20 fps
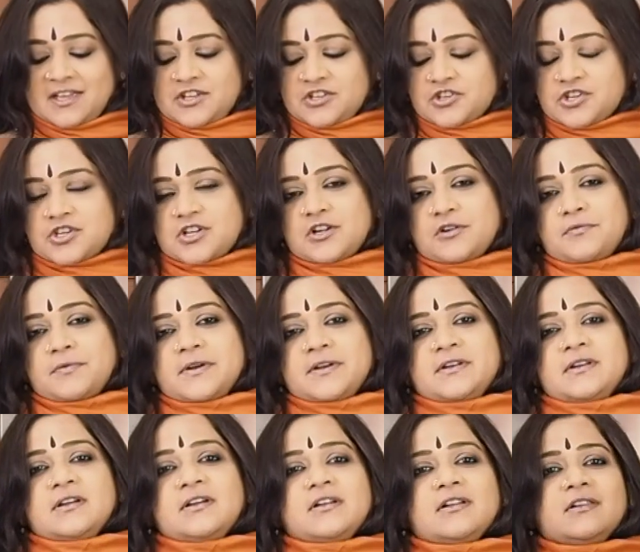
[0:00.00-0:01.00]

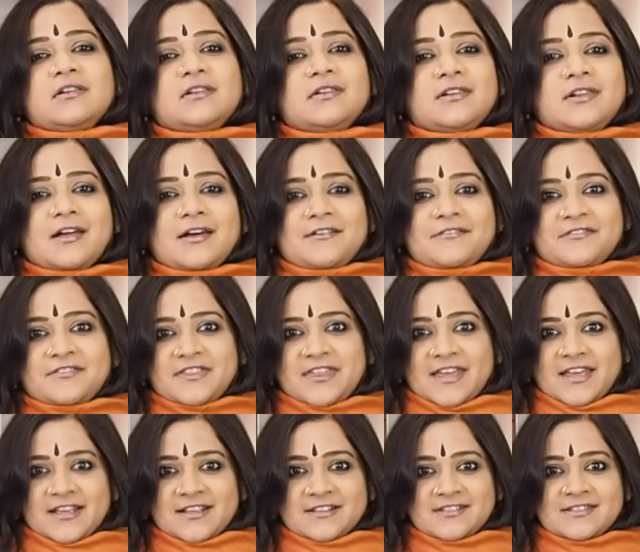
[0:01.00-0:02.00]
Children love
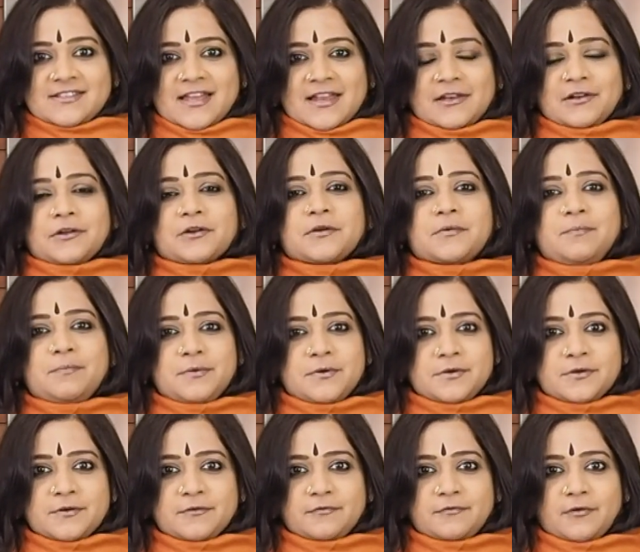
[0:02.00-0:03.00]
things that look
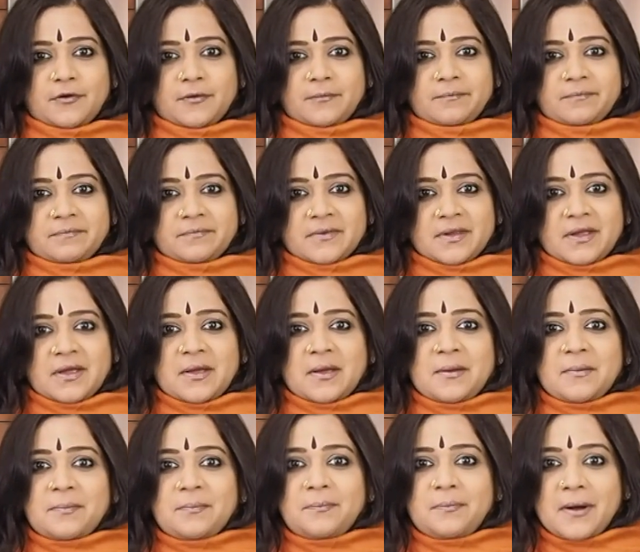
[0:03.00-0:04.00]
beautiful,
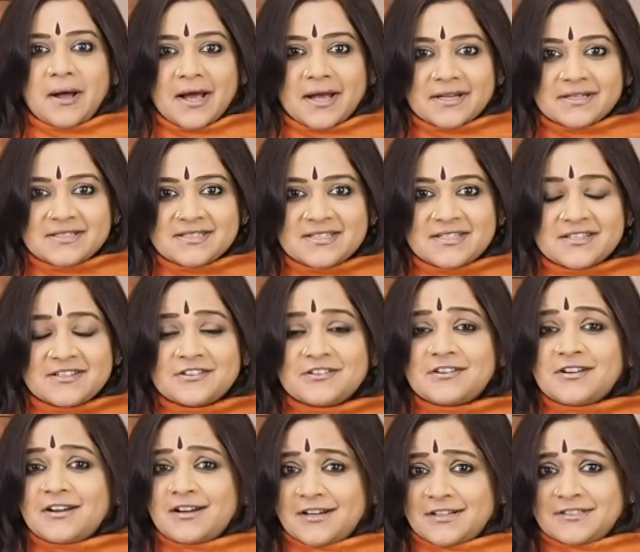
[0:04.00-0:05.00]
but
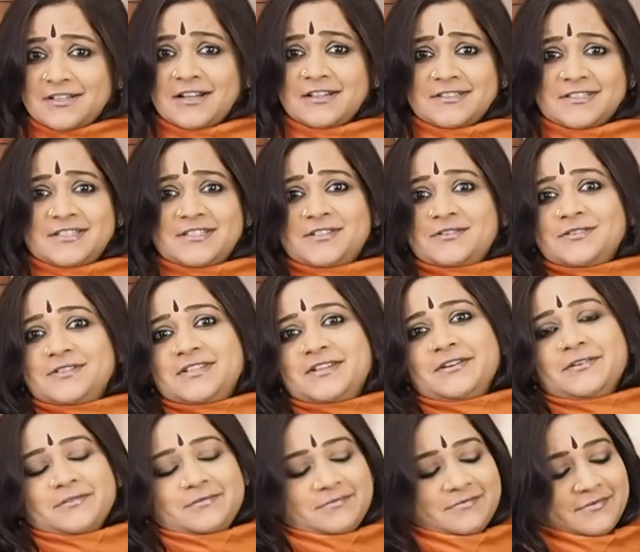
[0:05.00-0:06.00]
adults do
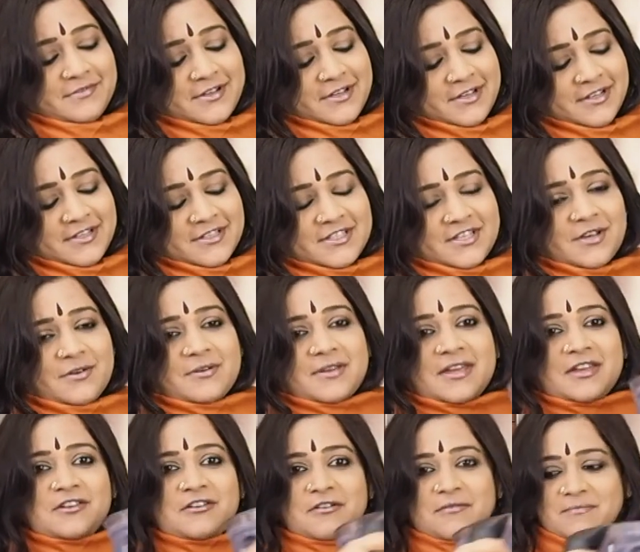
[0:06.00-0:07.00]
too. So
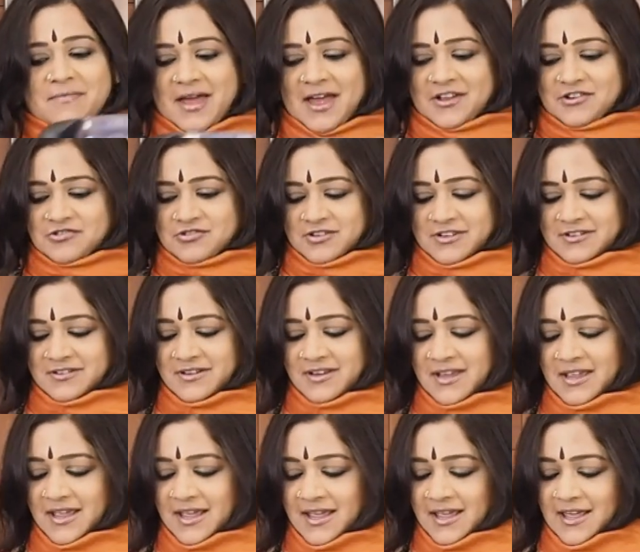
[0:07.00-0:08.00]
can you imagine
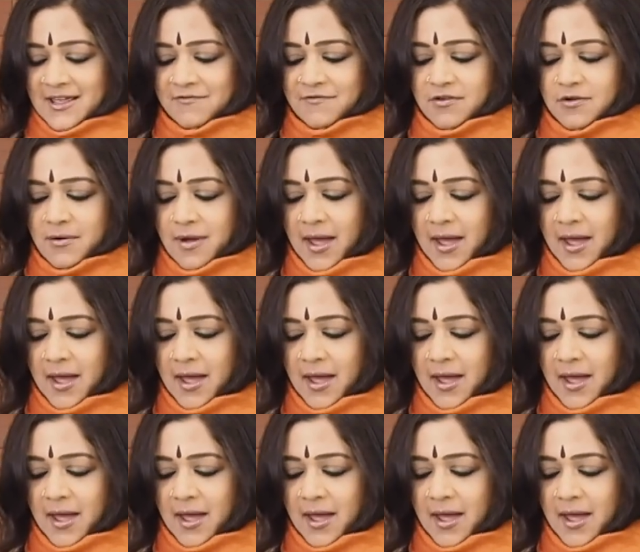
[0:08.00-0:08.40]
if you